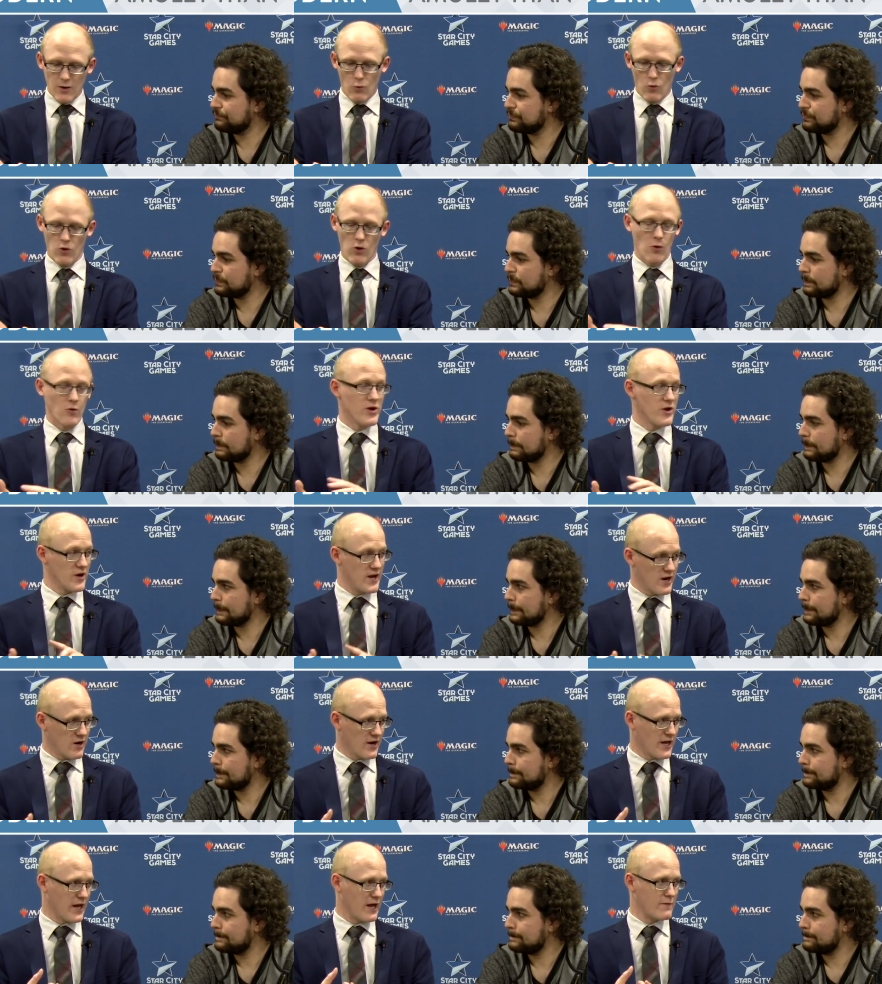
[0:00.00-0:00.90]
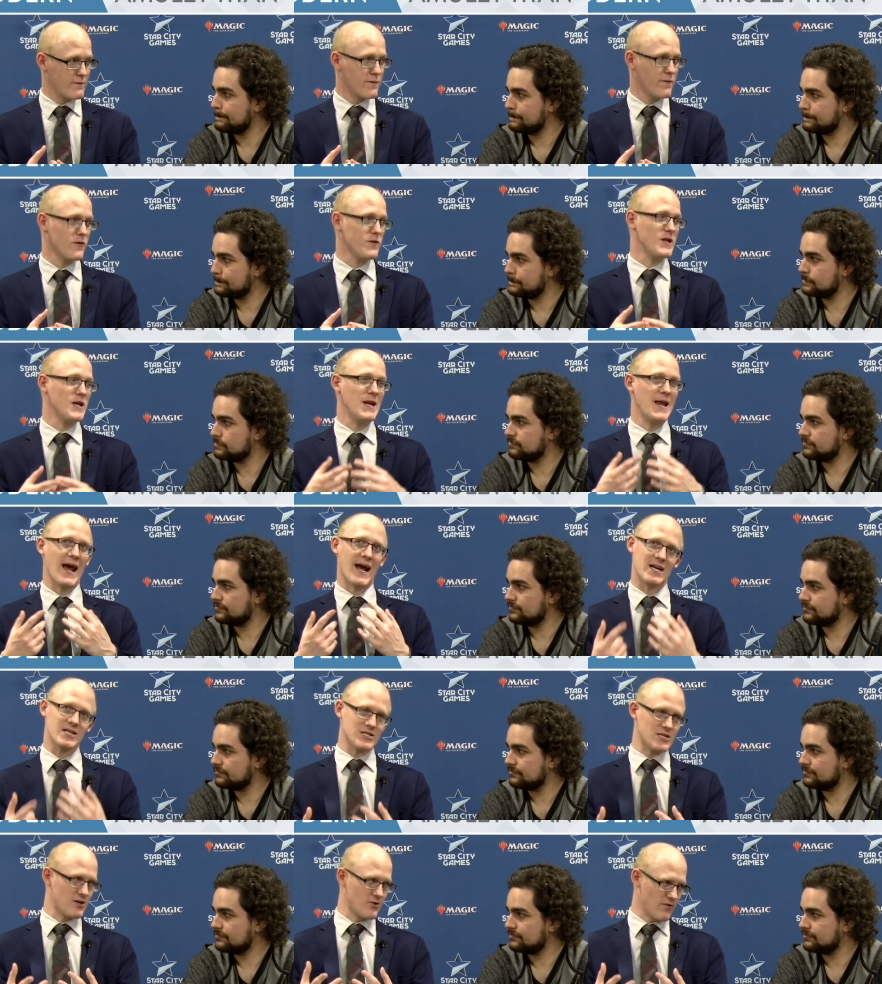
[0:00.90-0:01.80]
Speaker 1: Well, you're here again for the
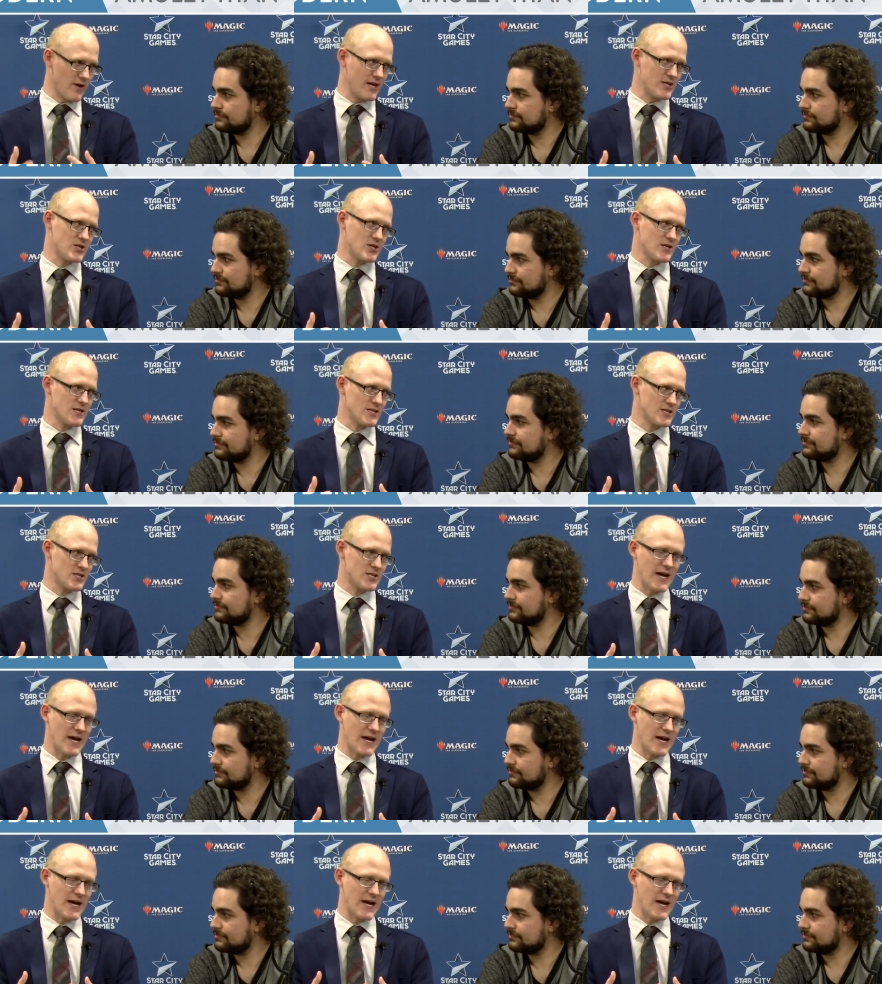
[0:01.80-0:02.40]
next iteration of this